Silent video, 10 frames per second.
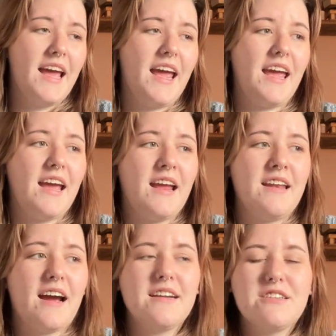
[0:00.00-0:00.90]
And
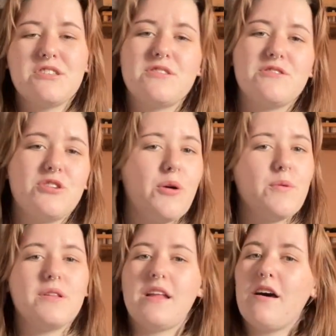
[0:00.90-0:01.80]
I just
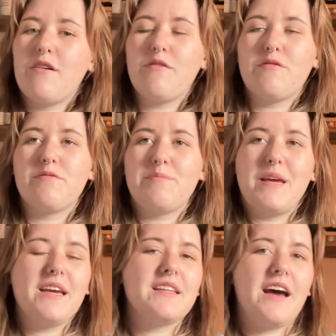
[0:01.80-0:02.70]
don't love
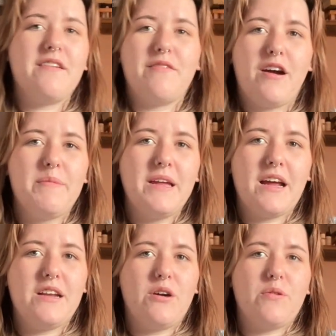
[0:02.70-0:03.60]
being in that environment.
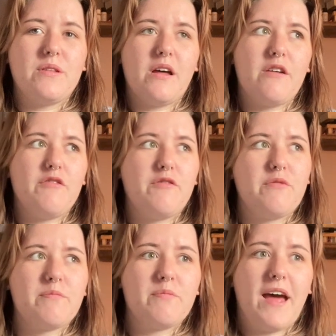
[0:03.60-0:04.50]
I don't love
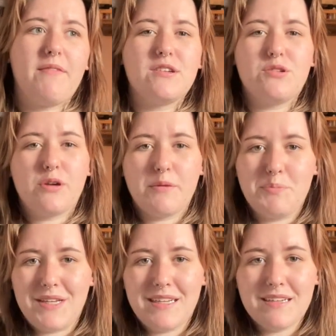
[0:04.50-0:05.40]
having to
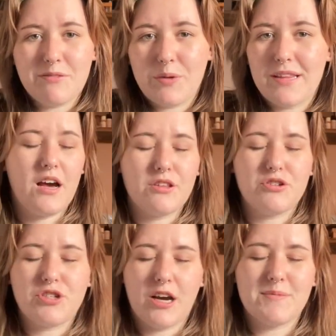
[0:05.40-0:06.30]
compete with other
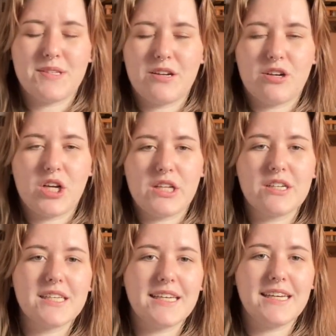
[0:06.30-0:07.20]
shops that are
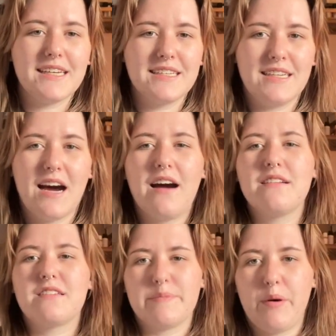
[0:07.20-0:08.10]
clearly not
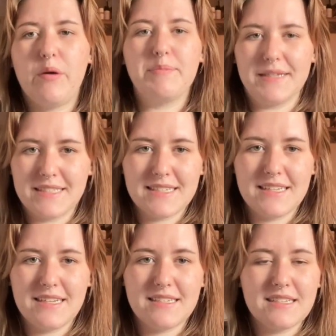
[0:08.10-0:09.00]
small
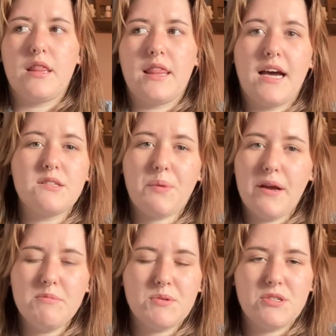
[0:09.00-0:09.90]
businesses. That's why
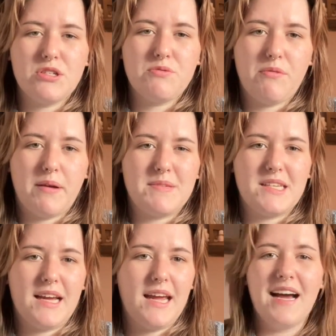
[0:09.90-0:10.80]
I'm switching to a
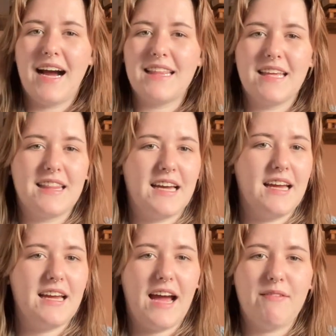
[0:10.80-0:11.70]
website. I think
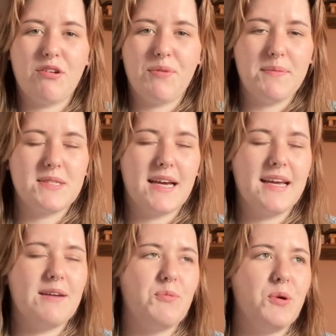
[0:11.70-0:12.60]
that having a website
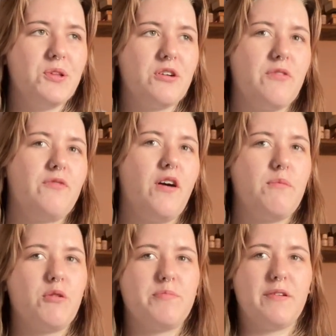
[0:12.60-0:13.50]
will look far
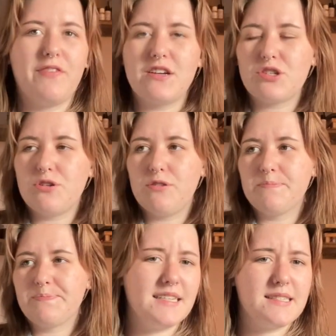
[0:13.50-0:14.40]
more professional.
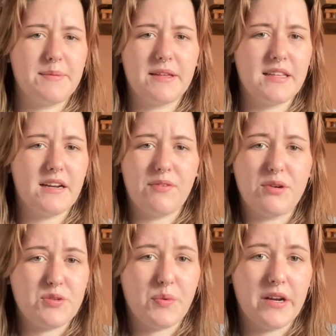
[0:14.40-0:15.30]
It's something that I've
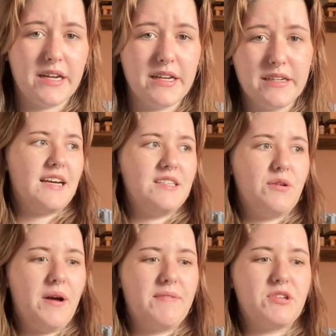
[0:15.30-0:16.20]
always wanted. I
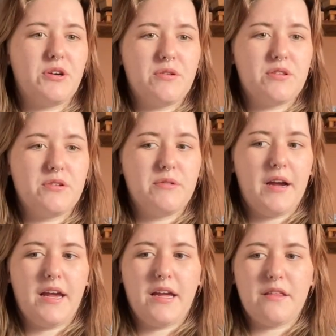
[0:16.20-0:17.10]
don't have to go through
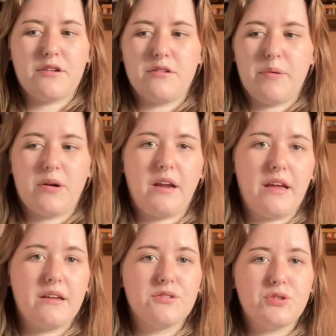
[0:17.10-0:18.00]
a third
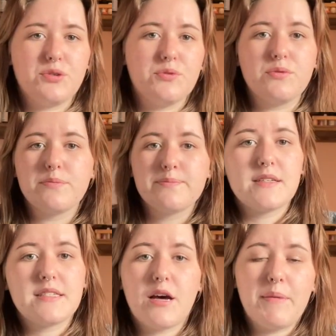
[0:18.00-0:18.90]
party to
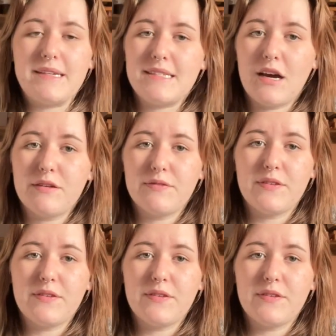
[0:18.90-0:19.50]
sell my stuff.